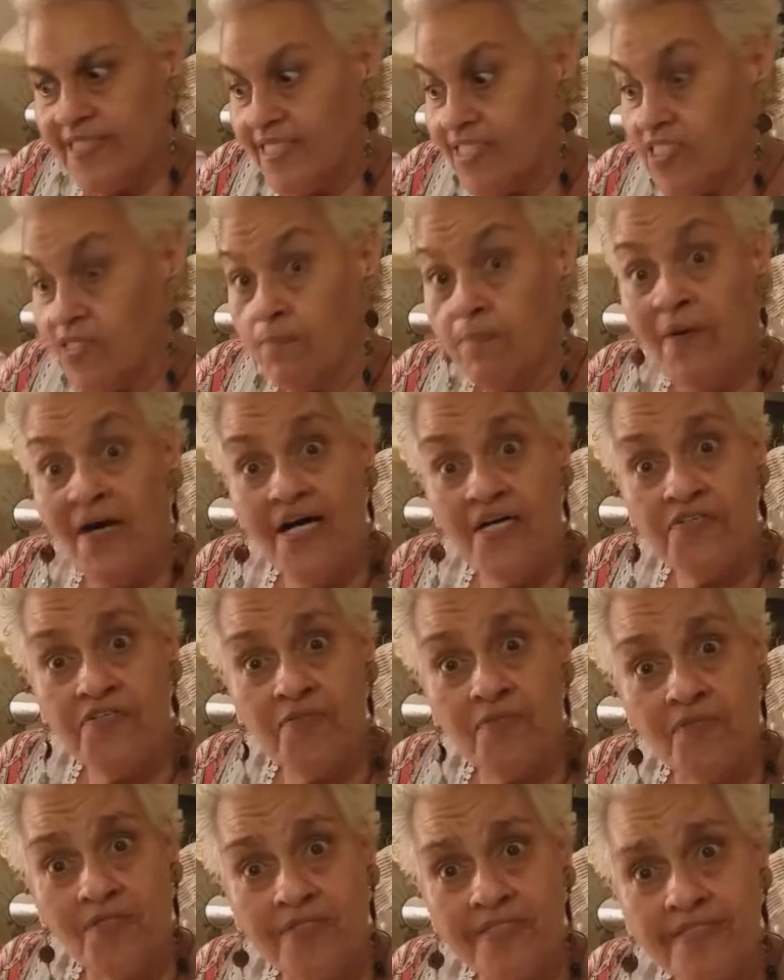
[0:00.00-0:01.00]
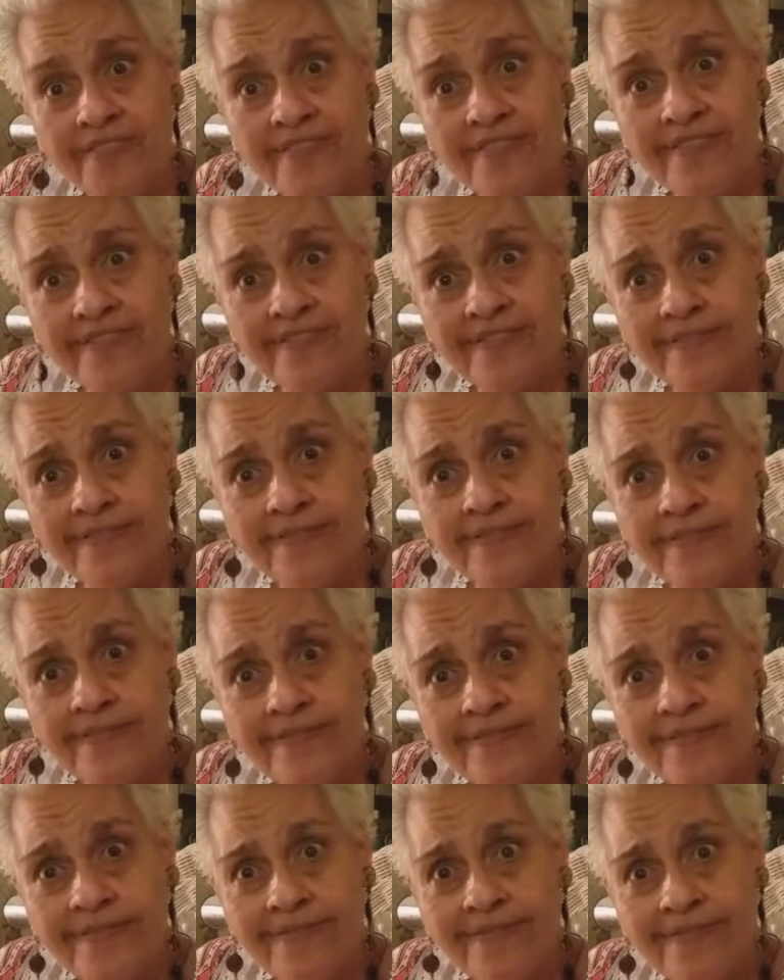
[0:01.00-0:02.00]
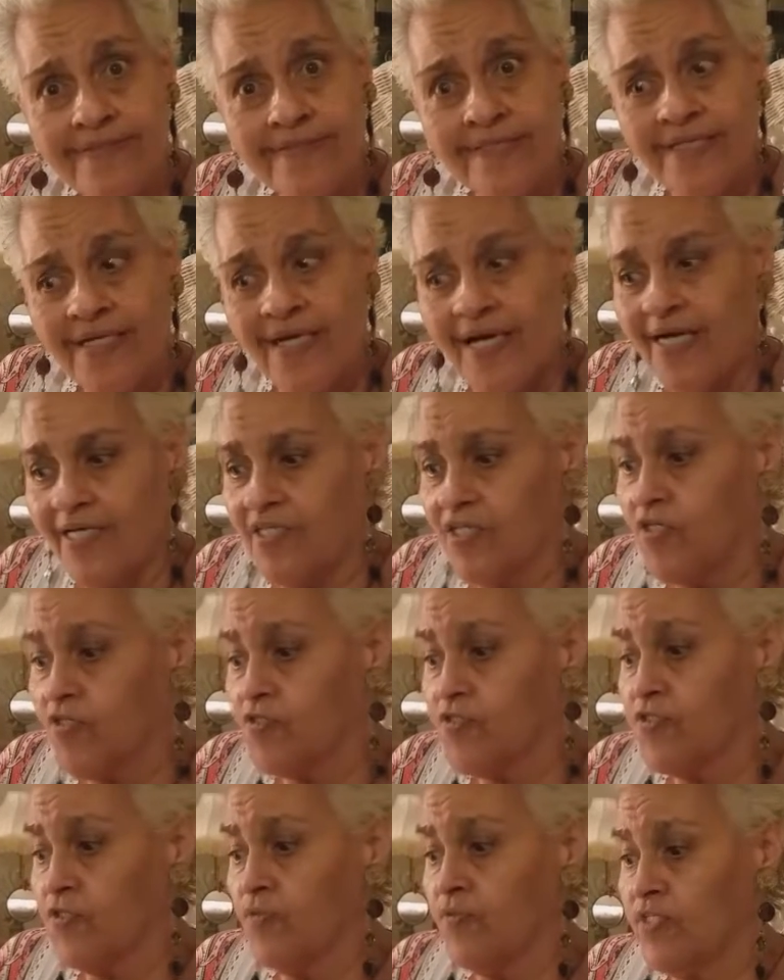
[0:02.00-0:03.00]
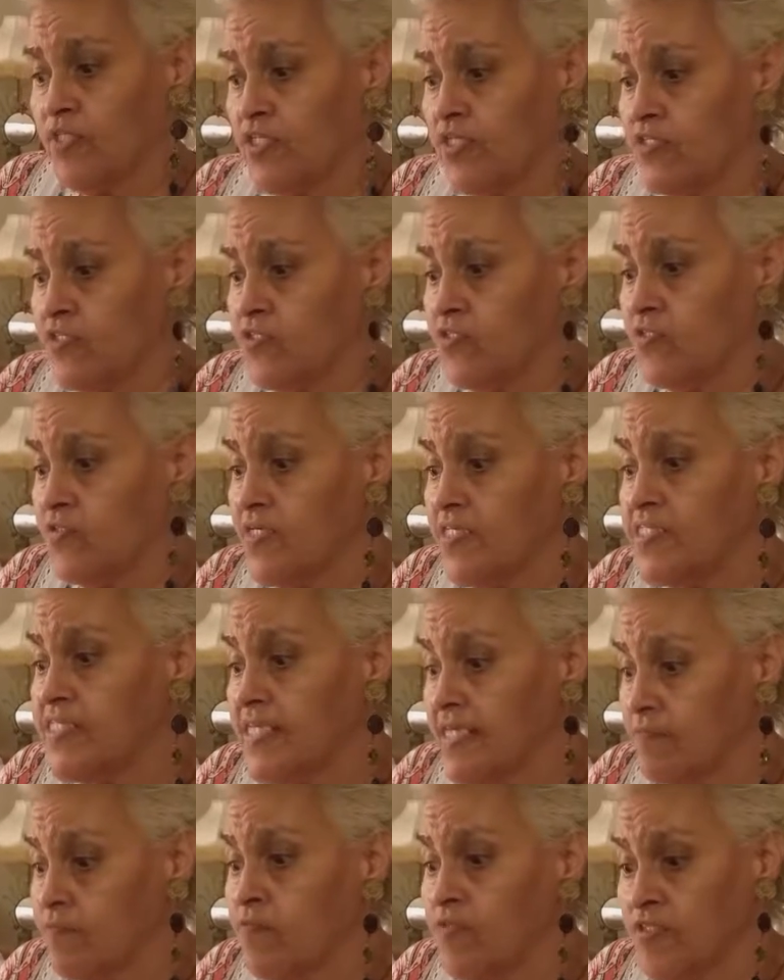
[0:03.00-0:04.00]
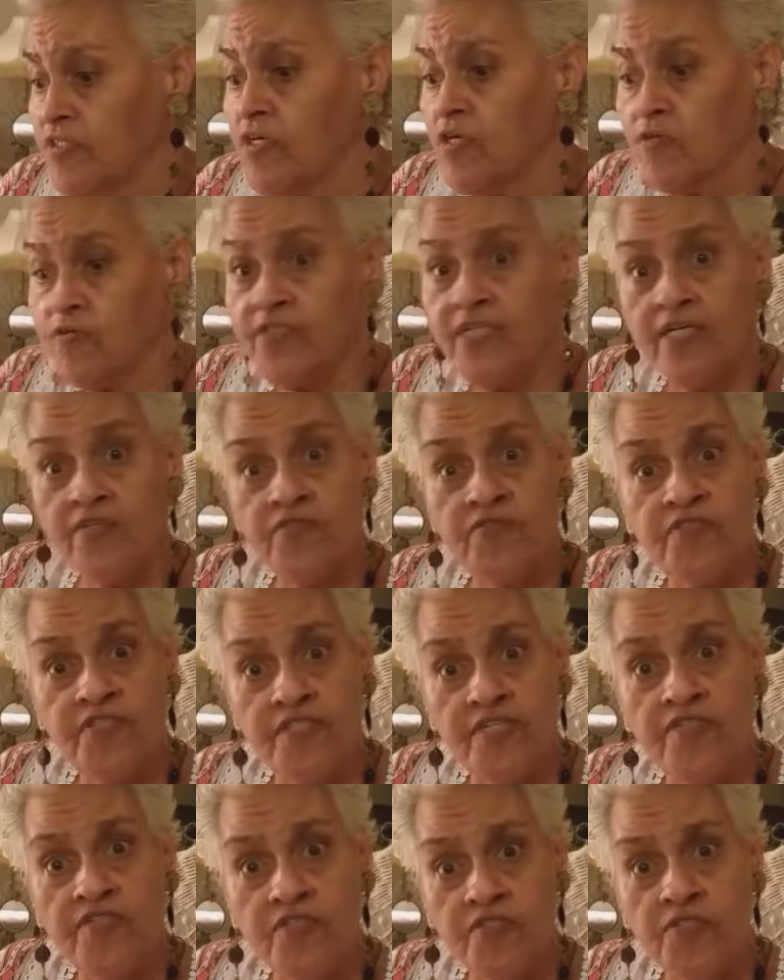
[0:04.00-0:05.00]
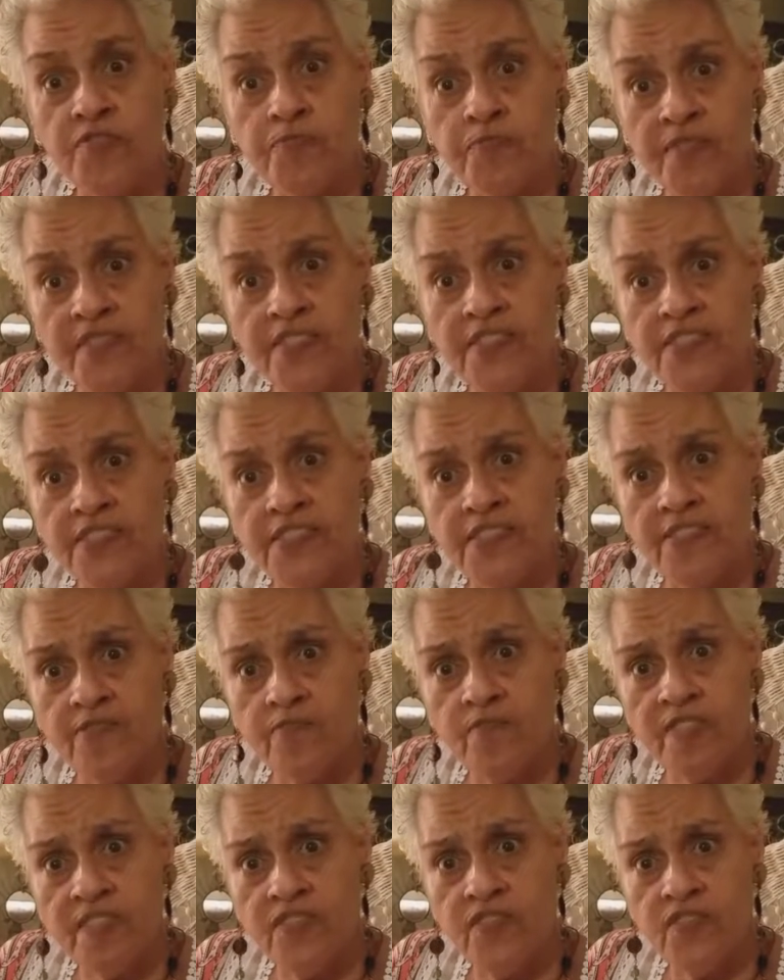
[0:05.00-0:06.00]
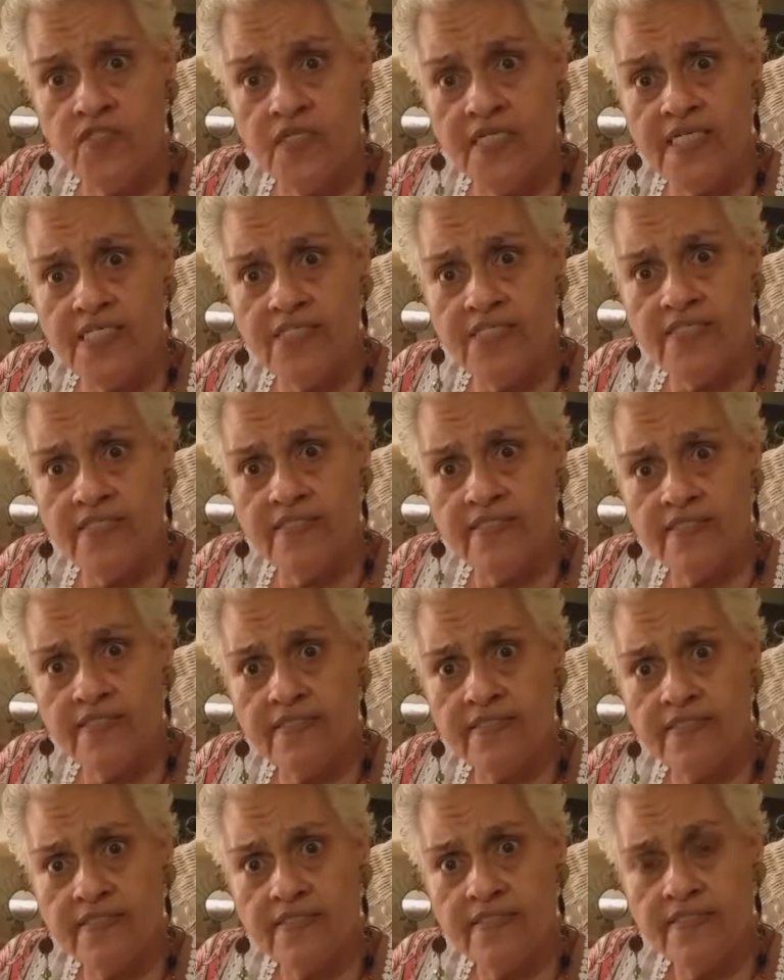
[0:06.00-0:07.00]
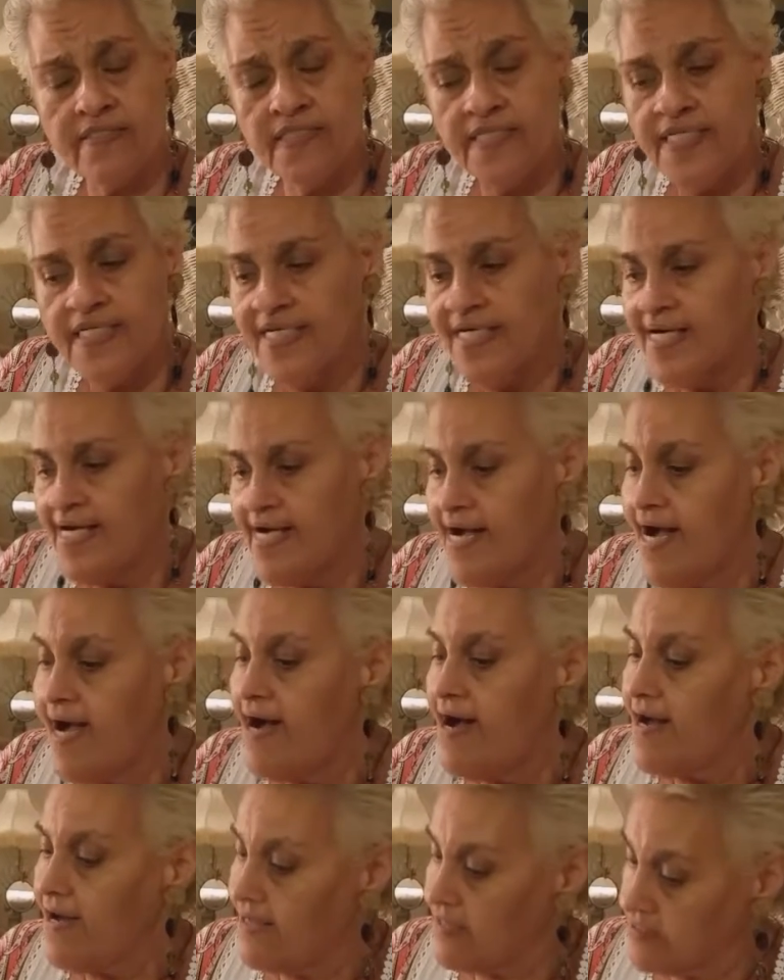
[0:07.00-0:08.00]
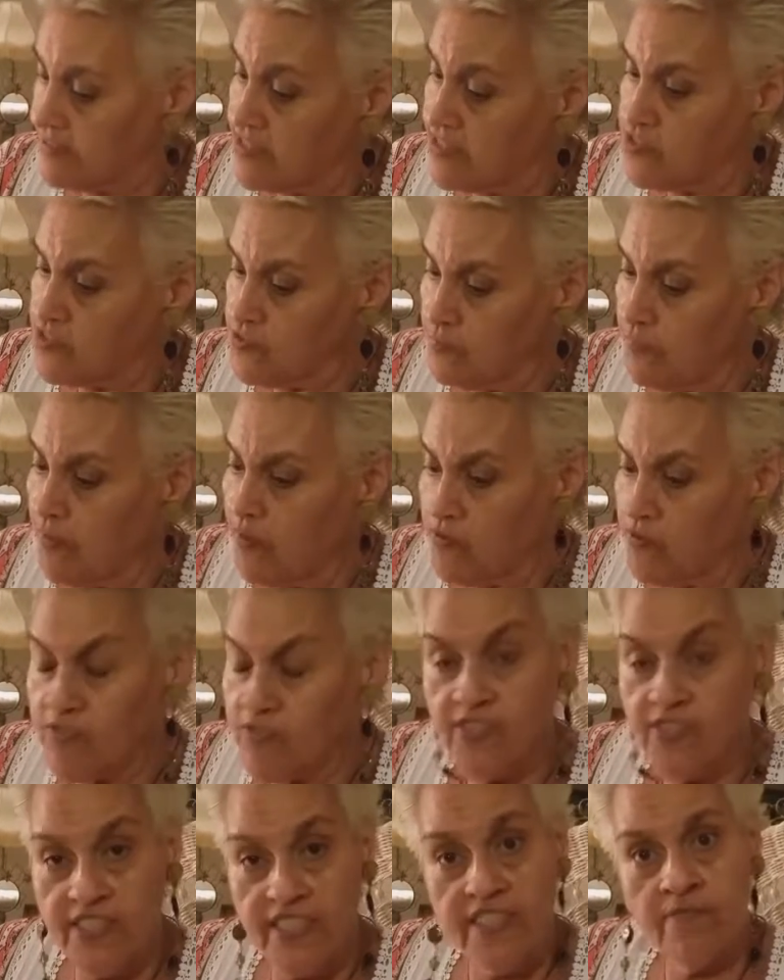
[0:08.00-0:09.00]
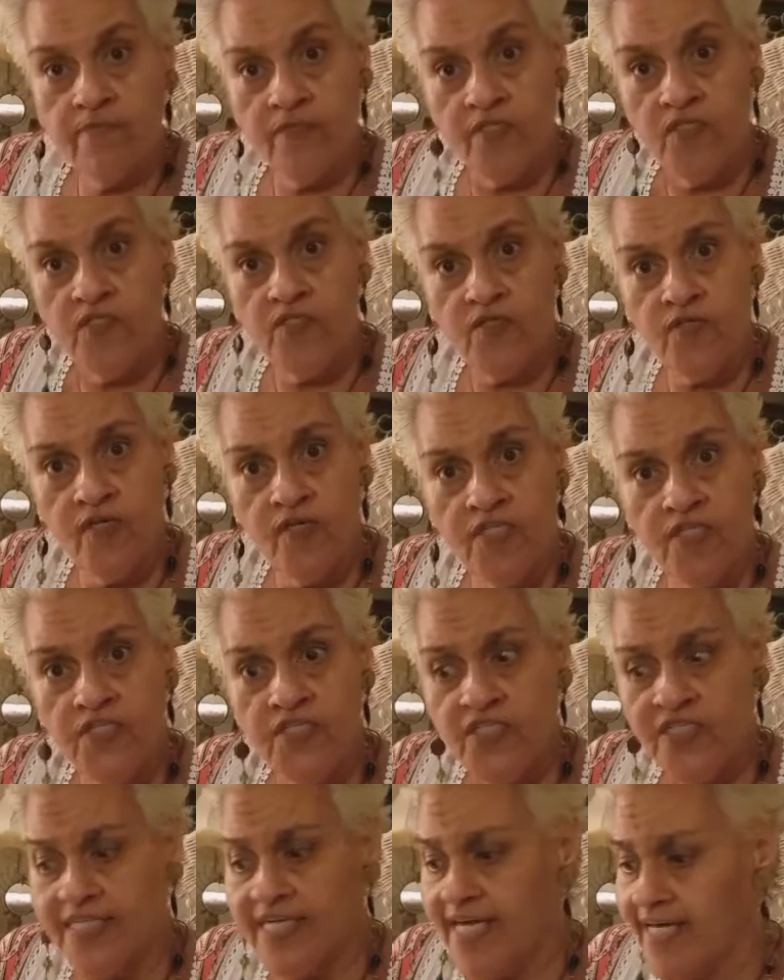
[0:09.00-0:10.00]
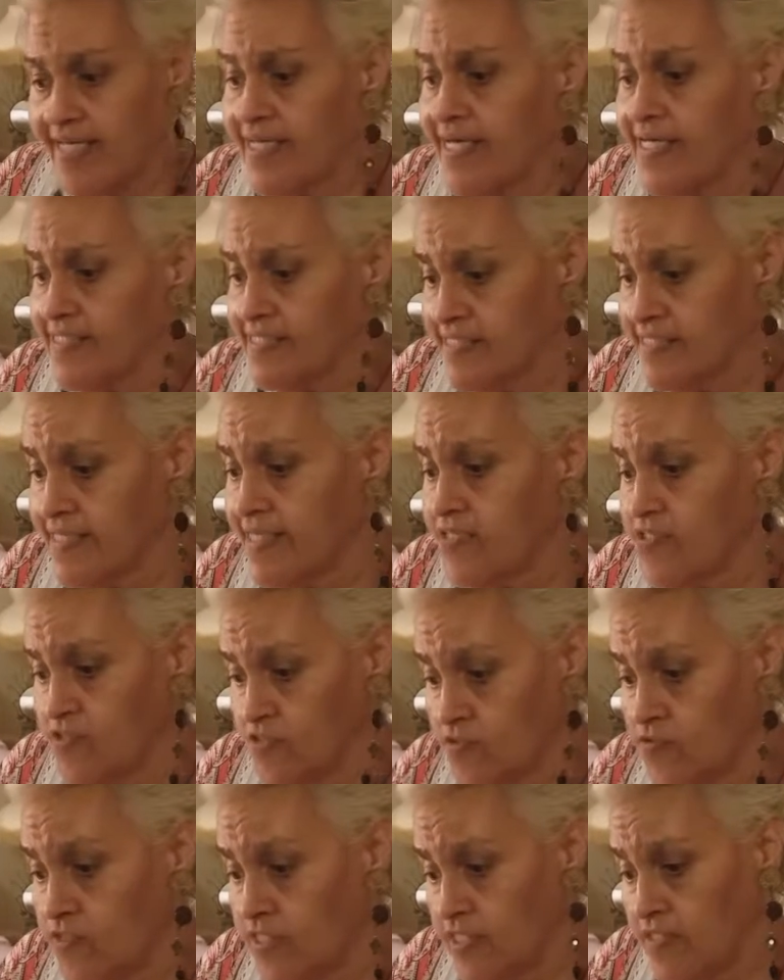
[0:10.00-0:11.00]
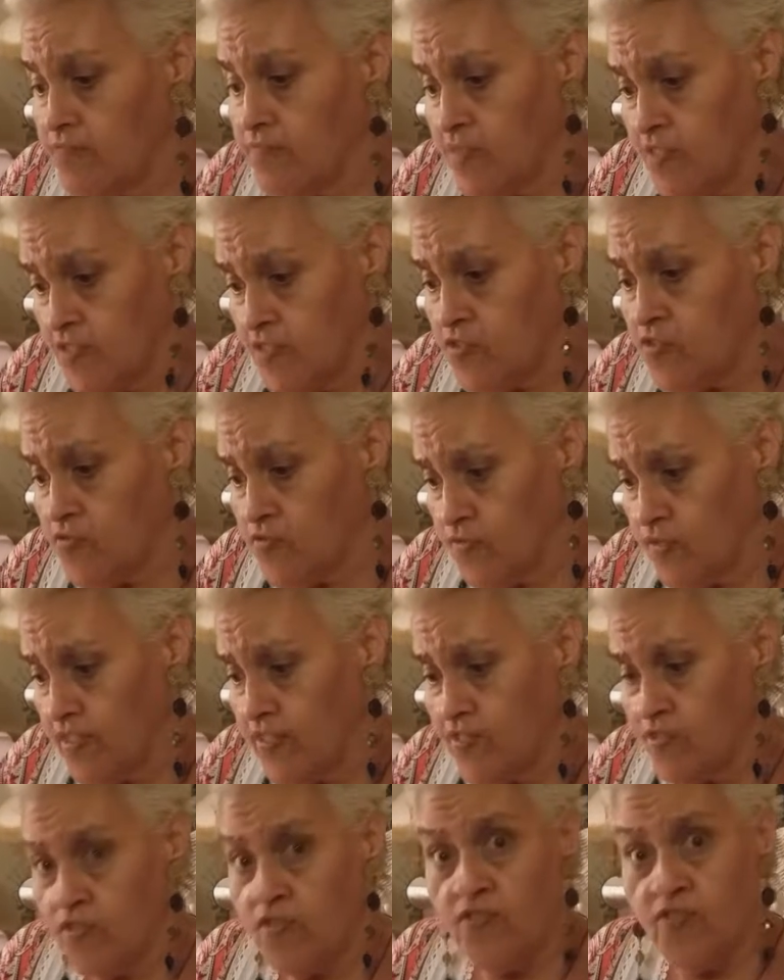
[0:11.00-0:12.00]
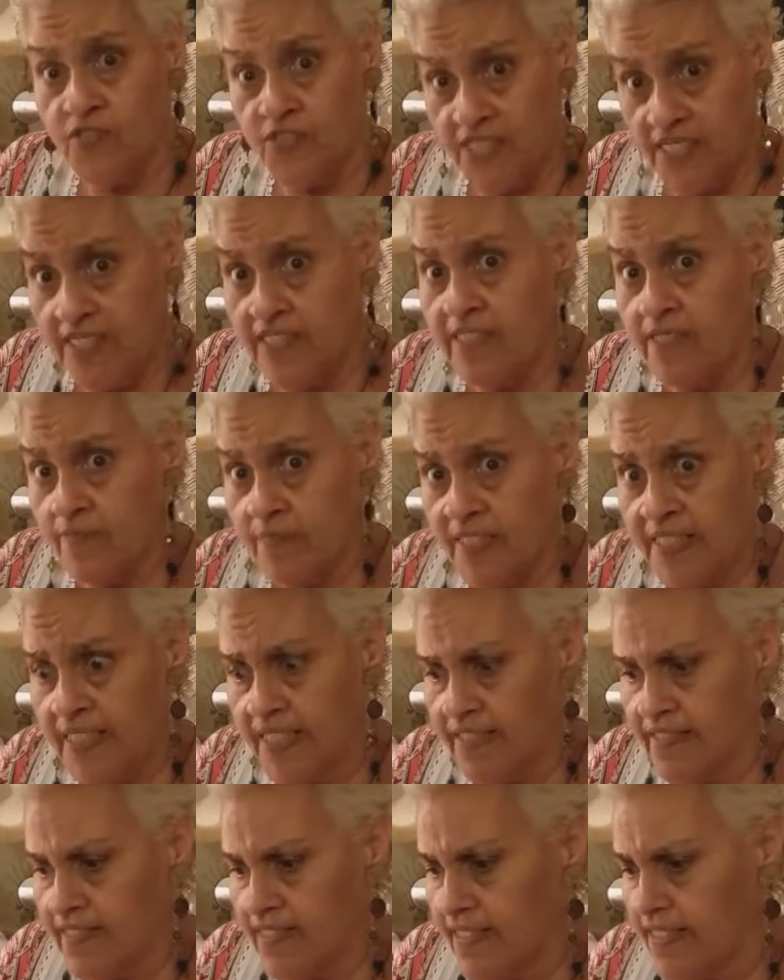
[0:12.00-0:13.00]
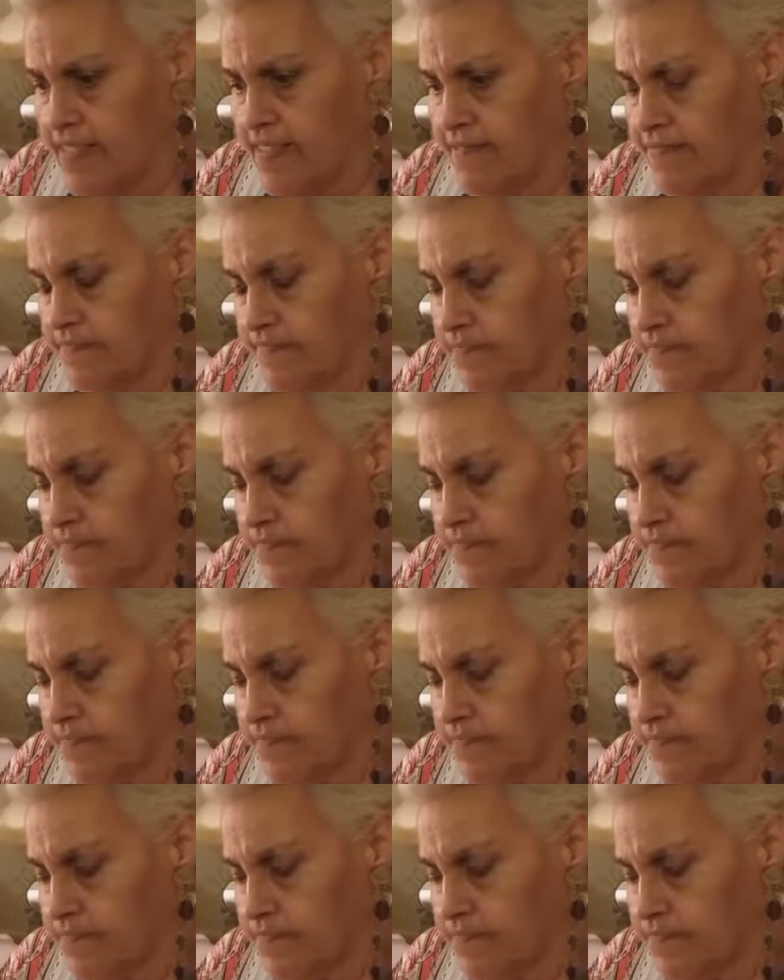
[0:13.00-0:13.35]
It's impossible." And he goes, "So what are you going to do?" I said, "I'm going to go downstairs and speak to the administration." And I spoke to the administration, and I said to the administrator, Yosenia Miranda,